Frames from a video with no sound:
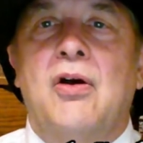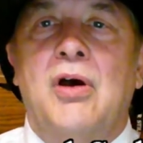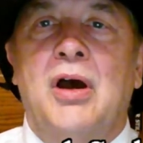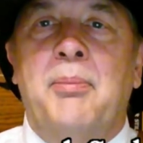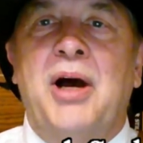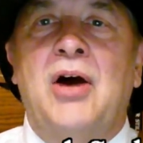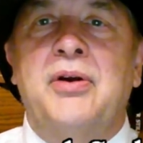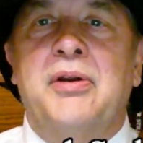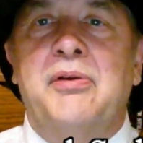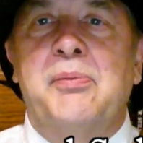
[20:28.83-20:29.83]
uh,
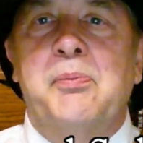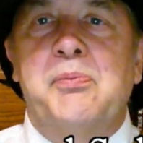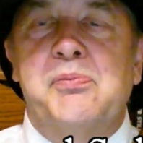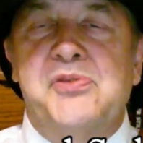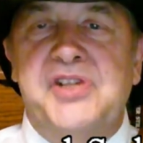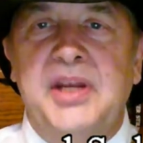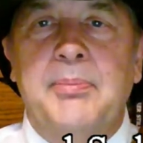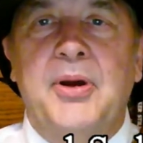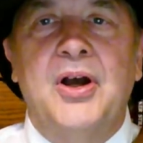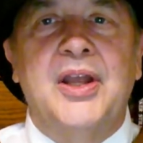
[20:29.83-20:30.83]
about
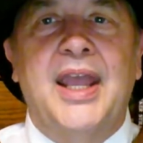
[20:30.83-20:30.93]
steampunk